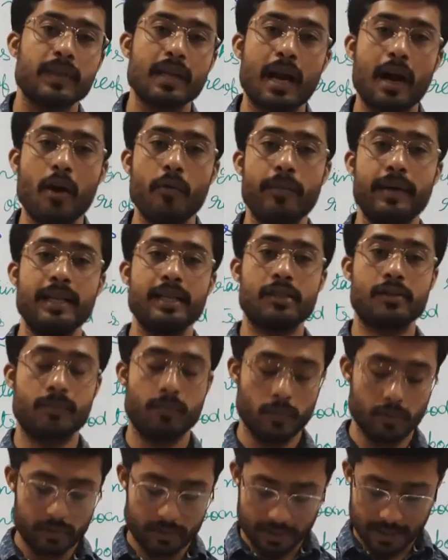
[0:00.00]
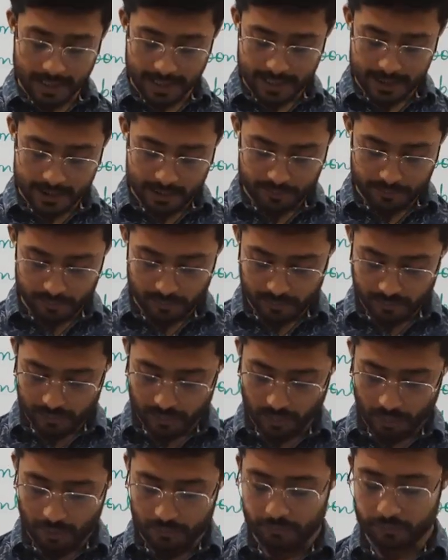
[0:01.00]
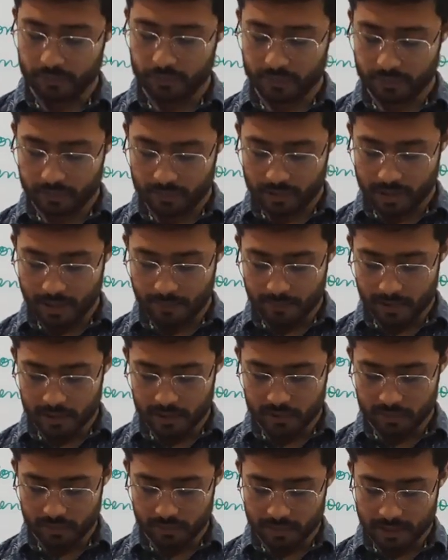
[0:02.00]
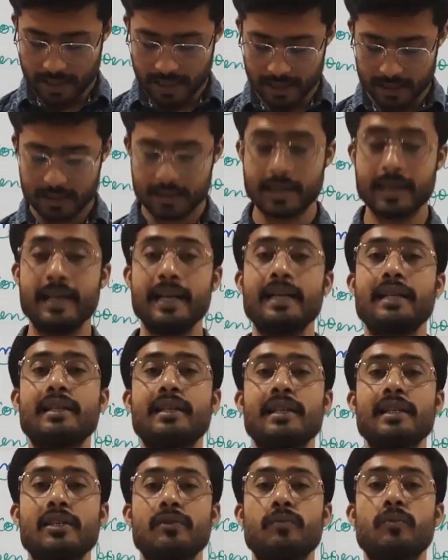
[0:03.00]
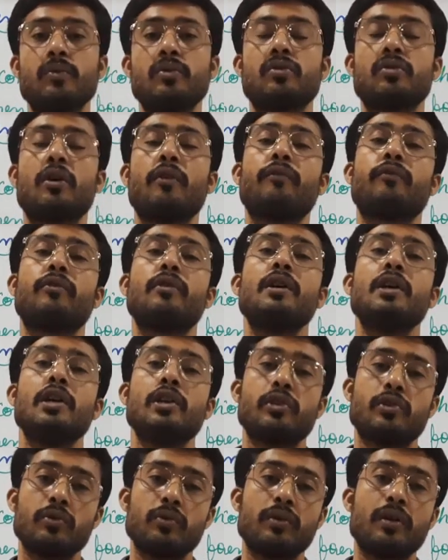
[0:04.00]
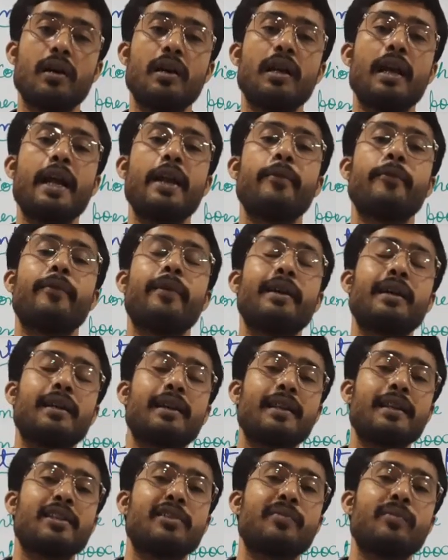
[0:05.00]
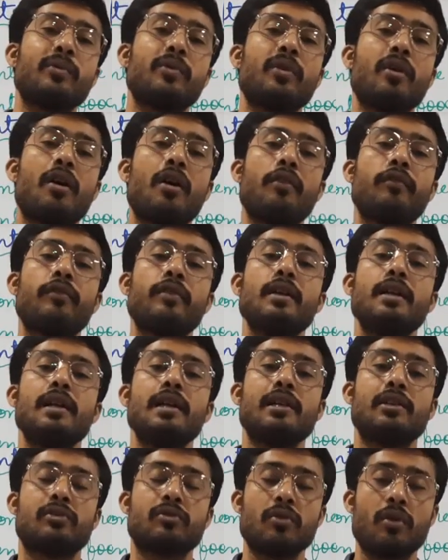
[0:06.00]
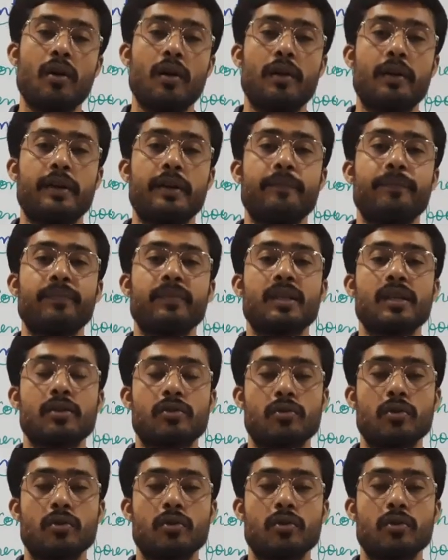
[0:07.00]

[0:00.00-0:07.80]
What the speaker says: how many spoons? 8 spoons of table sugar, 8 teaspoons of sugar and 1 teaspoon of salt.